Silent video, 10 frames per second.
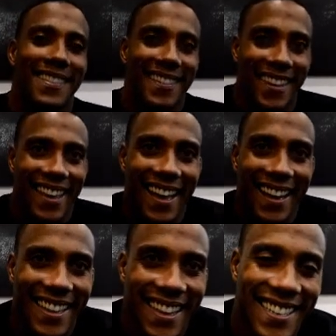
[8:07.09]
Yeah, I
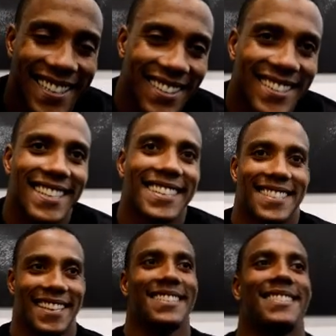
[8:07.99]
like to ask a question. It's
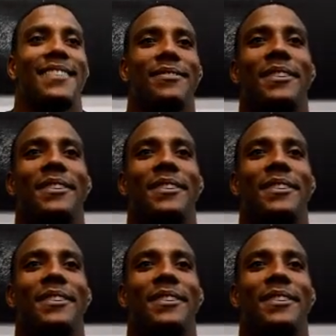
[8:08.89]
definitely